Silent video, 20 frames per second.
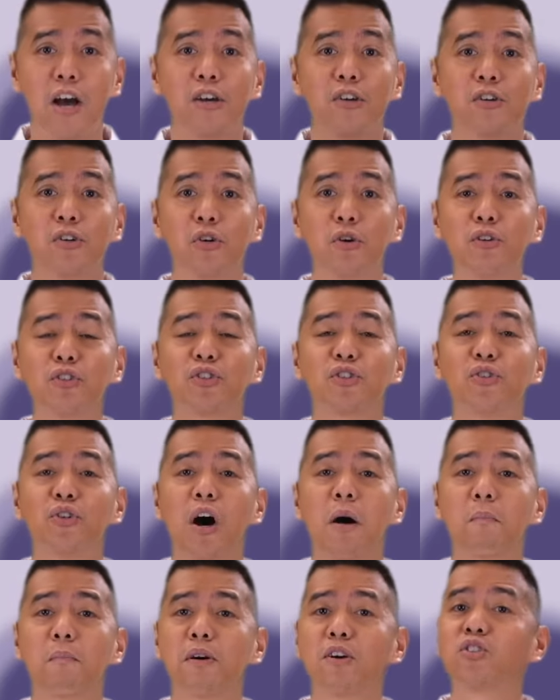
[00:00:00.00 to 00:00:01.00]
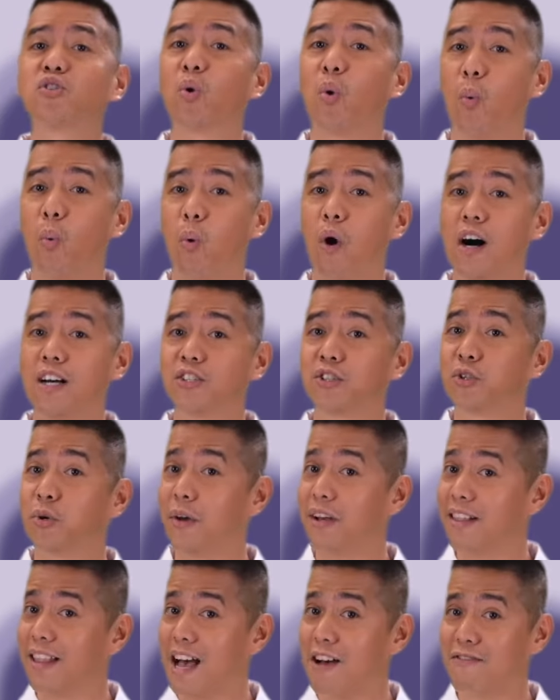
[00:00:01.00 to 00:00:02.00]
Use numbers 1 to
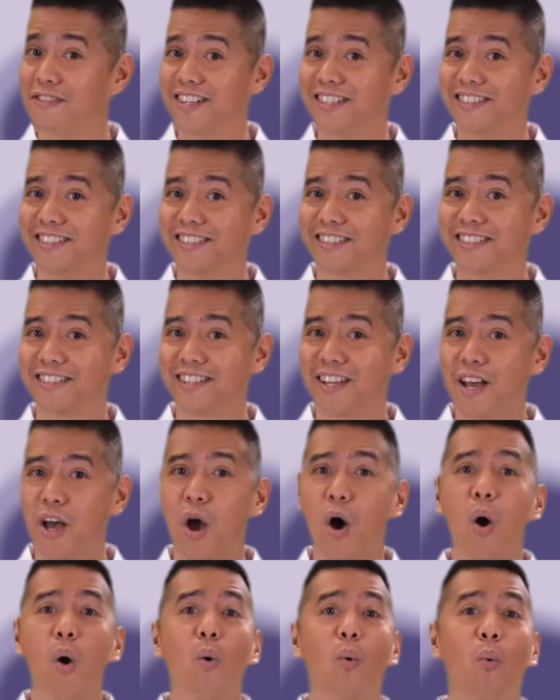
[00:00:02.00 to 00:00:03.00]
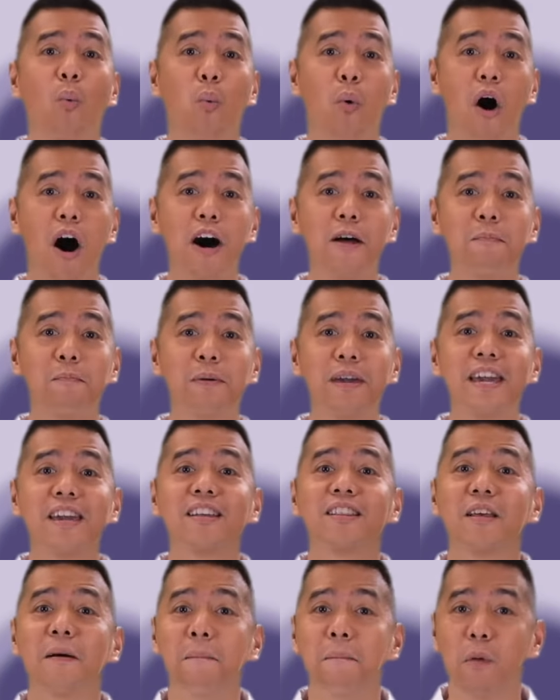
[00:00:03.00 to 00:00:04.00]
11, 1
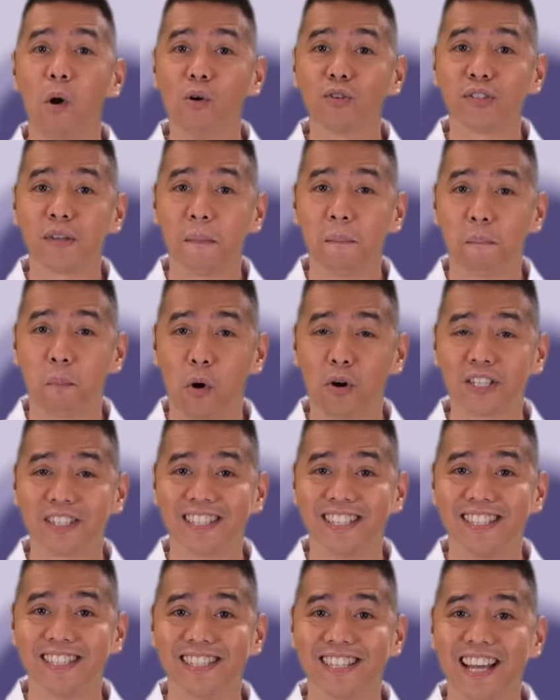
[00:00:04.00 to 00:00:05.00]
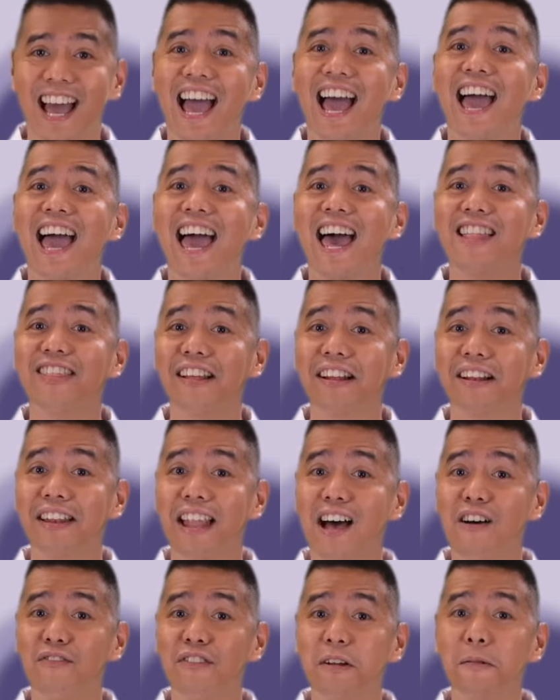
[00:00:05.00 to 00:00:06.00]
being the most important and
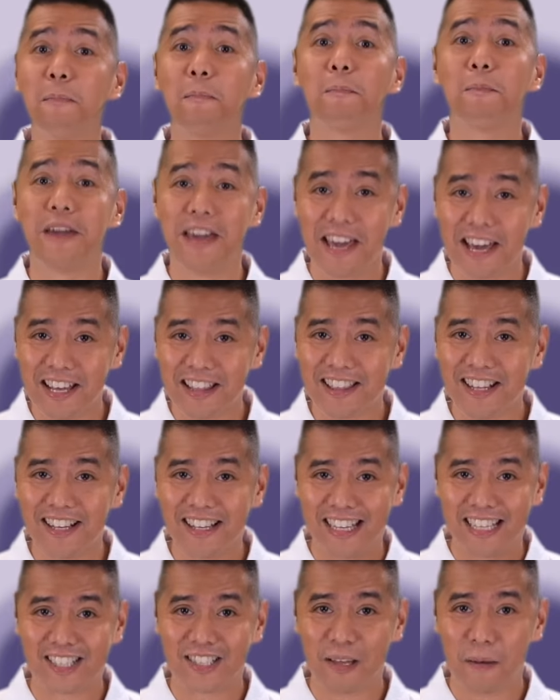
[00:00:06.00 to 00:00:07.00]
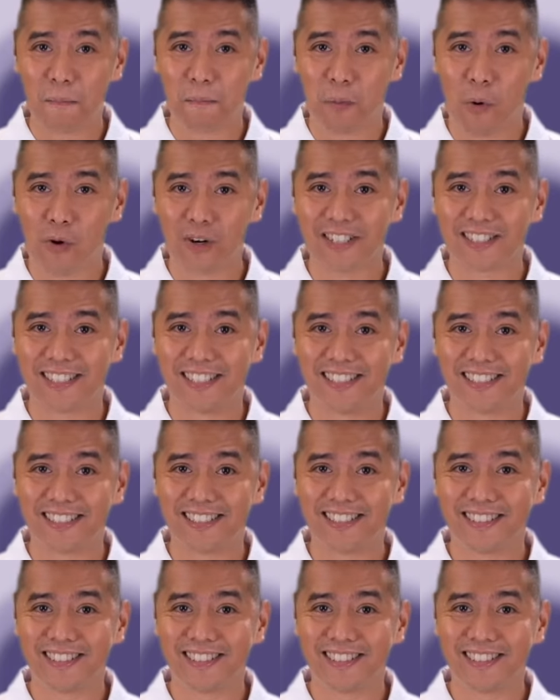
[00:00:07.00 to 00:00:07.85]
11 being the least important.